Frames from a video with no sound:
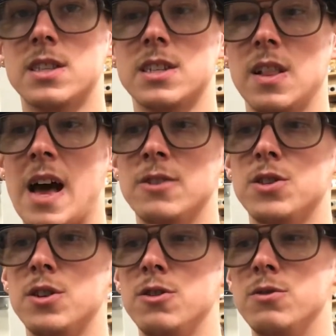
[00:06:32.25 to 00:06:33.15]
this allows
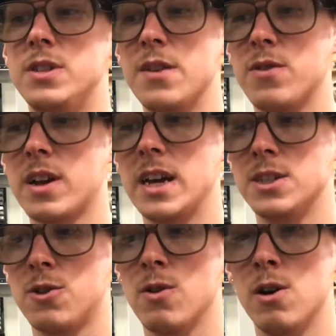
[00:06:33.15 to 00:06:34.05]
you to do different
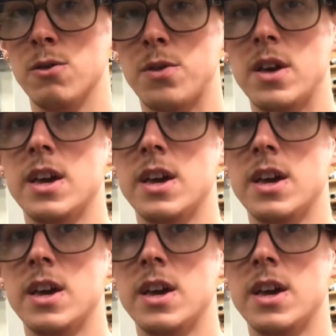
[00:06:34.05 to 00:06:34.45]
kinds of growth.